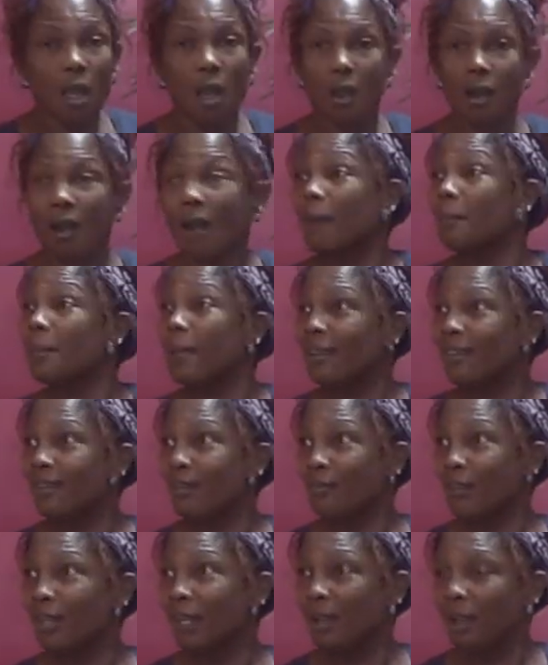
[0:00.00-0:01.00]
All right, I'm making
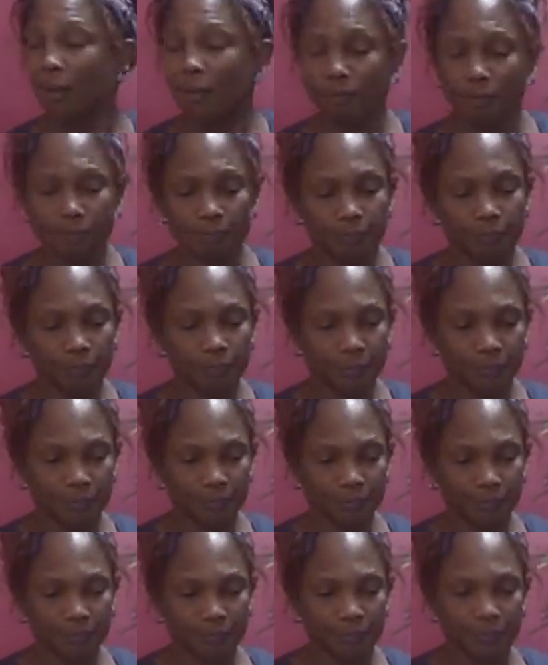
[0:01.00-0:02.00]
a video.
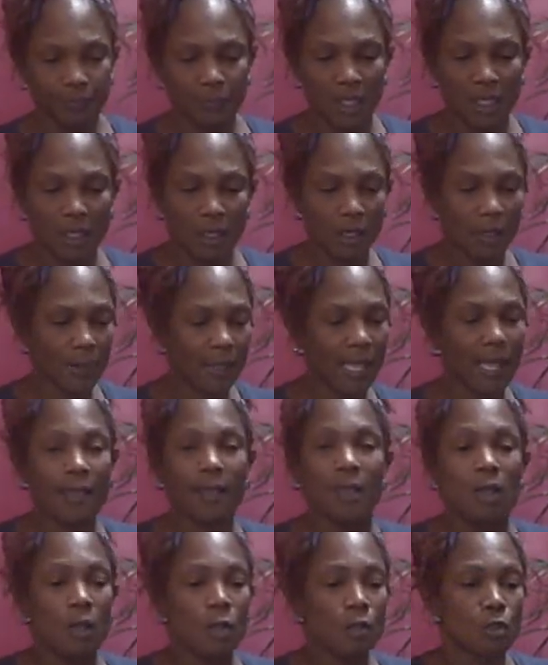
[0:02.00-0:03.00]
Okay. Okay.